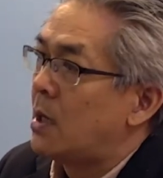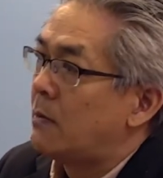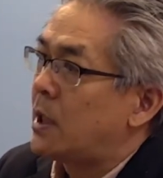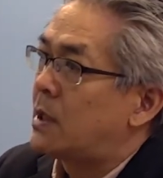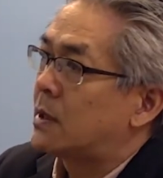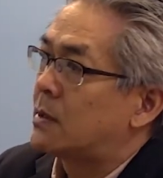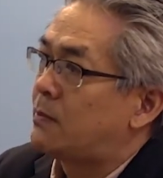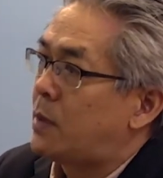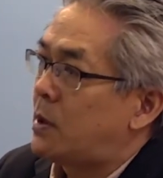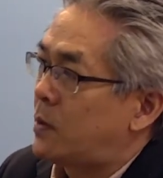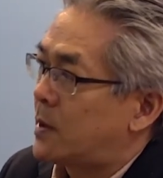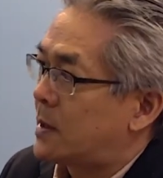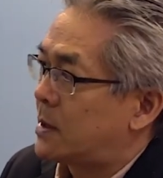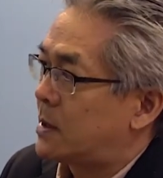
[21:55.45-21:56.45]
because
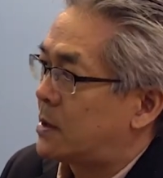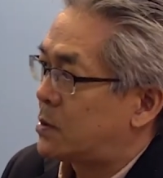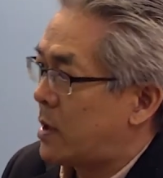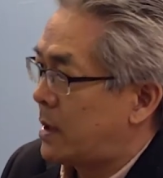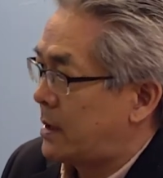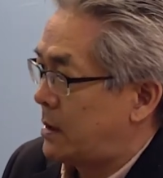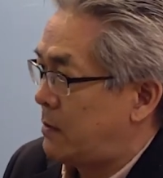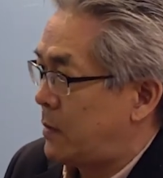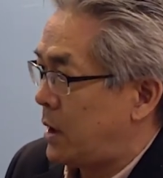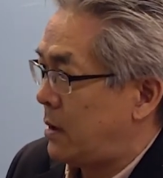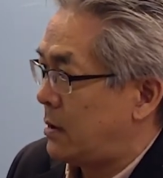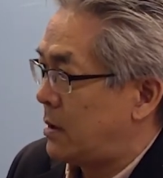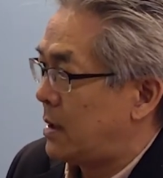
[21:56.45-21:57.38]
people trust me.